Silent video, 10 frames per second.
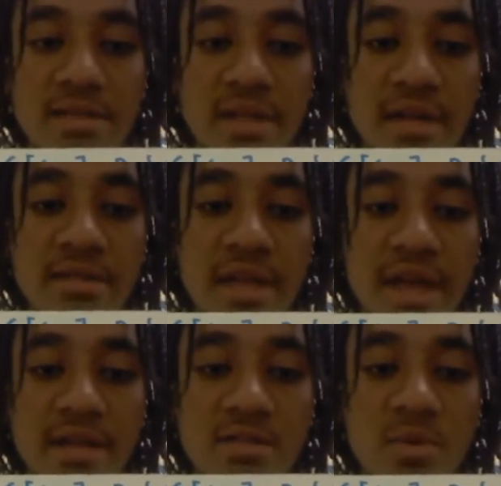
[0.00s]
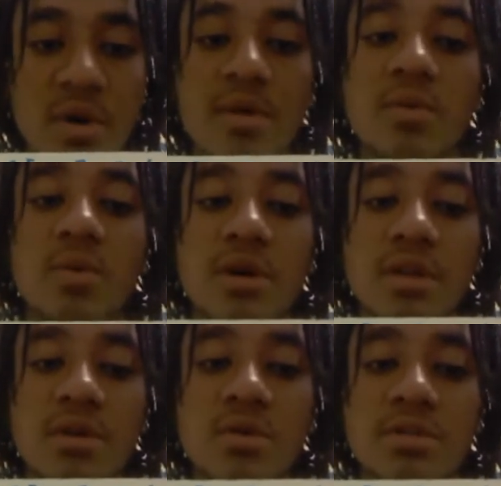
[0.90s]
Delta x1 will
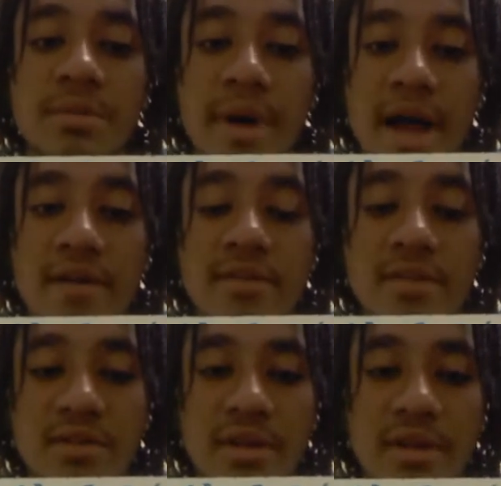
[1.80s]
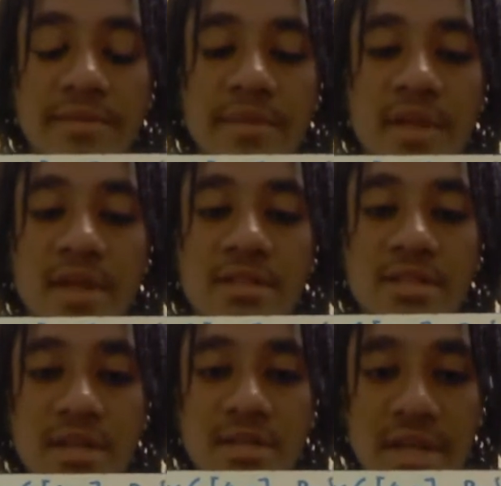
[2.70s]
equal to pi/3,
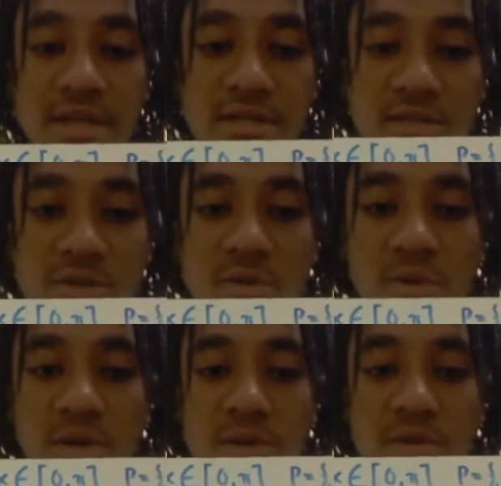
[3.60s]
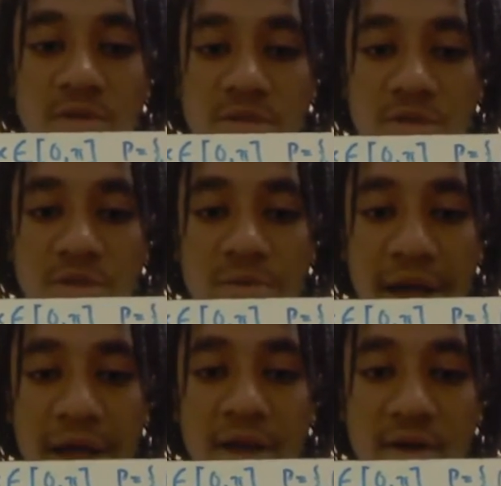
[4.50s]
delta x2 will equal to 2
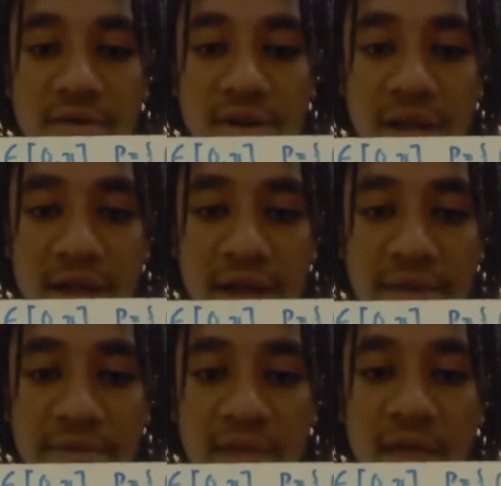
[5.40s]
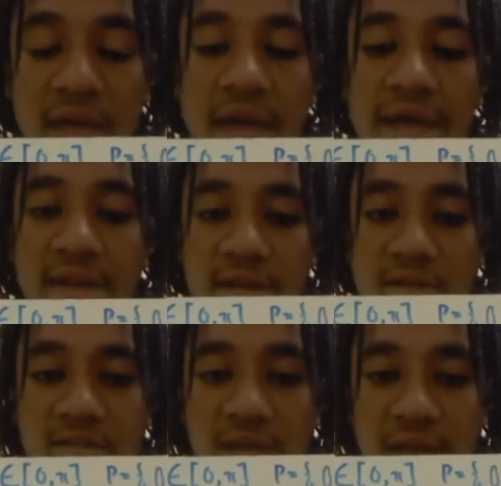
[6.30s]
pi/9, and delta